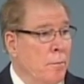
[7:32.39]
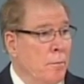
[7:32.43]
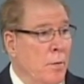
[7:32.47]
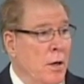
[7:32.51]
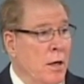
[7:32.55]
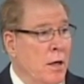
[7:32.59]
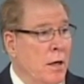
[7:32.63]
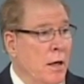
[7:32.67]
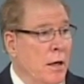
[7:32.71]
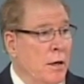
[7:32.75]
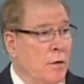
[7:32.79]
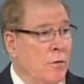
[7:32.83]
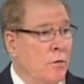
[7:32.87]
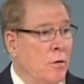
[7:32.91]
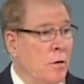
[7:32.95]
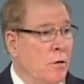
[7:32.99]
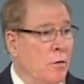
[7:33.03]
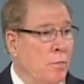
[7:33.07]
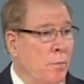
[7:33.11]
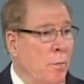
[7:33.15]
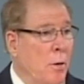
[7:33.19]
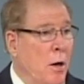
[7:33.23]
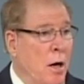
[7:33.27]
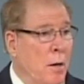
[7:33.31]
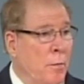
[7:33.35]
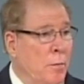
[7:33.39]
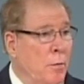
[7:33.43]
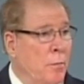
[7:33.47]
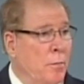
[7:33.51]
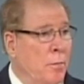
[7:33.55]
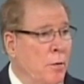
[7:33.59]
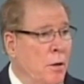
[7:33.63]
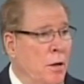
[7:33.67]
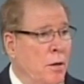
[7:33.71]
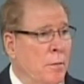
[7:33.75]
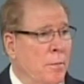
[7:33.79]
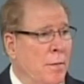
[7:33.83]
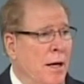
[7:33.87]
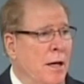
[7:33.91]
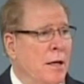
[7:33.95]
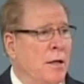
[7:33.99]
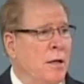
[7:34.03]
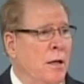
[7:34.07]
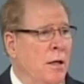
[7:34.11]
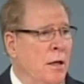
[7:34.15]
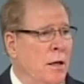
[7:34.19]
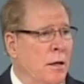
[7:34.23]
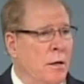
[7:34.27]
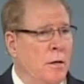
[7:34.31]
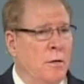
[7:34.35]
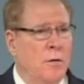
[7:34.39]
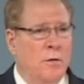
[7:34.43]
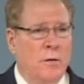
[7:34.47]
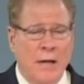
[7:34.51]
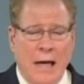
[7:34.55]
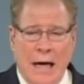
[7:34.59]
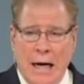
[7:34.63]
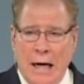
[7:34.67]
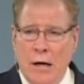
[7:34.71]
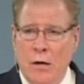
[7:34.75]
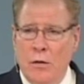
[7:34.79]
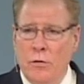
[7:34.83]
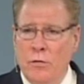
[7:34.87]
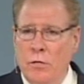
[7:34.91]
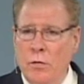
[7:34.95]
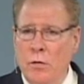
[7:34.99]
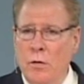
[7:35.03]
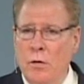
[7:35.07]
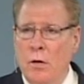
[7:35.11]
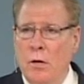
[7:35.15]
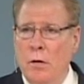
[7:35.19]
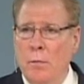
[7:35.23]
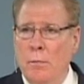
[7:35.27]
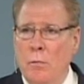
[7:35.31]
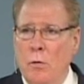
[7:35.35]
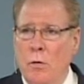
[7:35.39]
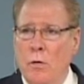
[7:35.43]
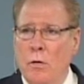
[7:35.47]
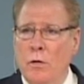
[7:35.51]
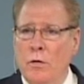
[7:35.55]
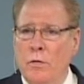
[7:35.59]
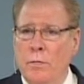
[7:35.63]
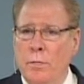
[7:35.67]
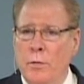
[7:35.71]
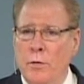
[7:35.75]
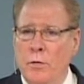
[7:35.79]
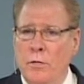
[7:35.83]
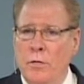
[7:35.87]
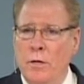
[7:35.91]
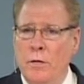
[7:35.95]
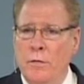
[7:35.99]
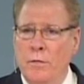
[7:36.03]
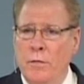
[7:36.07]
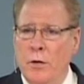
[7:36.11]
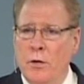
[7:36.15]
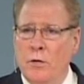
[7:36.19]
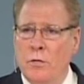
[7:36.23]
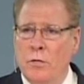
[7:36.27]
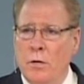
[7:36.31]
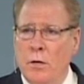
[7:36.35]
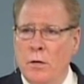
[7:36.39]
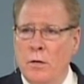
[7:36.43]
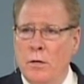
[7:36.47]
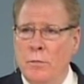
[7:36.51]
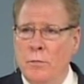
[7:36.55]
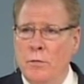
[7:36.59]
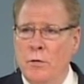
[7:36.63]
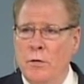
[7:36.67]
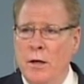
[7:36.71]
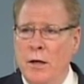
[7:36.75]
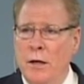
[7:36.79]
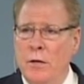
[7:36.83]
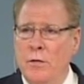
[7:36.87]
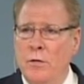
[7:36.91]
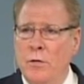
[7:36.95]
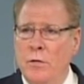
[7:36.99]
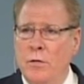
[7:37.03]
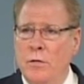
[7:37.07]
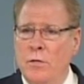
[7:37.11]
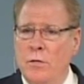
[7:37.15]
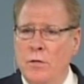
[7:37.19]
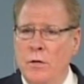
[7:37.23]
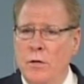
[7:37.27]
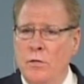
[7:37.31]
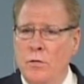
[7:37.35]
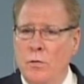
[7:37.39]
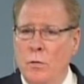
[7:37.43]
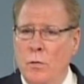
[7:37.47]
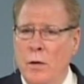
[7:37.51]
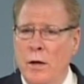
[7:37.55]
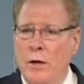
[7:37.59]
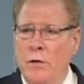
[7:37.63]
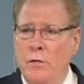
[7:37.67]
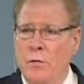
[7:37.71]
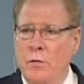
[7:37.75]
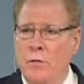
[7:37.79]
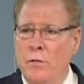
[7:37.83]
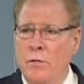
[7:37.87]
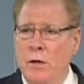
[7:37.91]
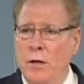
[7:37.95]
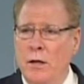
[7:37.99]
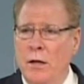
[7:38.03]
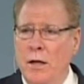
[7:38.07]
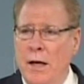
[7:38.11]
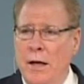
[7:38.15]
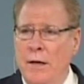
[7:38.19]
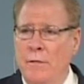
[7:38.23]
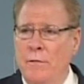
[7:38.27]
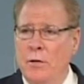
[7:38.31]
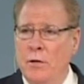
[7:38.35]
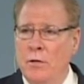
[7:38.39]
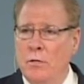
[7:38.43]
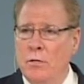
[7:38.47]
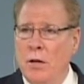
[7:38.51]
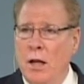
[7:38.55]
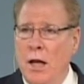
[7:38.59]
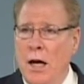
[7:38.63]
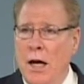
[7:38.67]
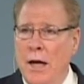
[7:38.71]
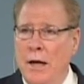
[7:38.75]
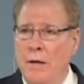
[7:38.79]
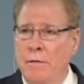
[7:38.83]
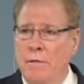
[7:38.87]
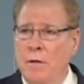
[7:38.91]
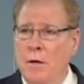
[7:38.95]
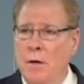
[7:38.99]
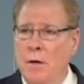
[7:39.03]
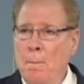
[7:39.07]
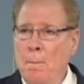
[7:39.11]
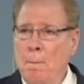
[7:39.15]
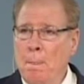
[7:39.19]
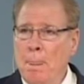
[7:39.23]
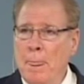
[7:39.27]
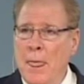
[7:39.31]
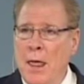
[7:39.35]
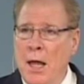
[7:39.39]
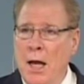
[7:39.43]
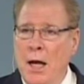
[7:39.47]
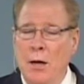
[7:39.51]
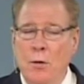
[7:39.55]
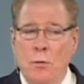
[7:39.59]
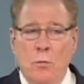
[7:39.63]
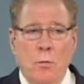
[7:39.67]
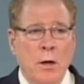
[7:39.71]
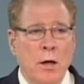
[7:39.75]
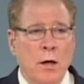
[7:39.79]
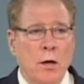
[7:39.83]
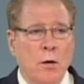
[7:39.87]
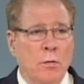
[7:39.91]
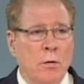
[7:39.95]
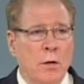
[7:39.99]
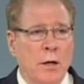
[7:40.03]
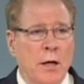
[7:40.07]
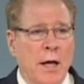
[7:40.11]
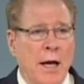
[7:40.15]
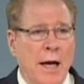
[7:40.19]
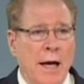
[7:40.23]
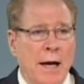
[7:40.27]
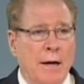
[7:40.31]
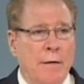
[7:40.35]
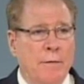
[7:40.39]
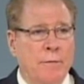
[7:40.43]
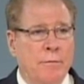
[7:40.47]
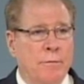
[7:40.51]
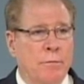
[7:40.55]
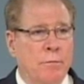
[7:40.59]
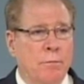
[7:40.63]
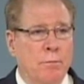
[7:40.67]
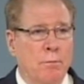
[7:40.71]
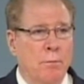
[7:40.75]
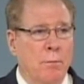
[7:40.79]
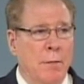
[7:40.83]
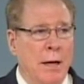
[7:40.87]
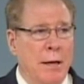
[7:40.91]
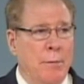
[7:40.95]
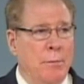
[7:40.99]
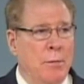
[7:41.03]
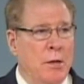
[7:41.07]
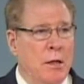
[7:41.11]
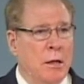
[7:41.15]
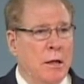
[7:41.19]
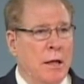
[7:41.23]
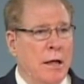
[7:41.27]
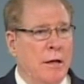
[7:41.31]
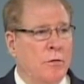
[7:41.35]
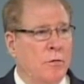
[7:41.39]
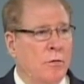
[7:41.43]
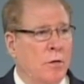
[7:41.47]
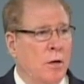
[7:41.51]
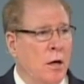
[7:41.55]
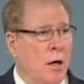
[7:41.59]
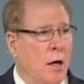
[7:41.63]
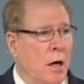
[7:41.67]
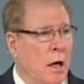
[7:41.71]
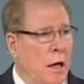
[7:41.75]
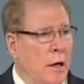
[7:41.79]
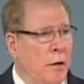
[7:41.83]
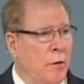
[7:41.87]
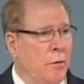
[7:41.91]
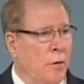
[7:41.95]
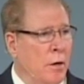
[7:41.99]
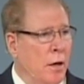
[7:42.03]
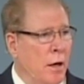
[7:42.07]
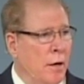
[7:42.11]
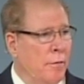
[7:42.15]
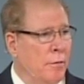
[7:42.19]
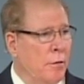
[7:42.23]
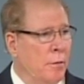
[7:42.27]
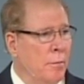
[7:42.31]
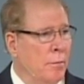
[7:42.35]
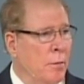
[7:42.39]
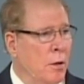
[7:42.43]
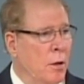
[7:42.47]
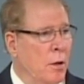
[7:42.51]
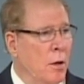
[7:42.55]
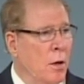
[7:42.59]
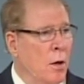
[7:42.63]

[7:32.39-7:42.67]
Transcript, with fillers: Because there's probably about ten thousand or more specific circumstances and situations in David's life, and we only have maybe less than one hundred of them.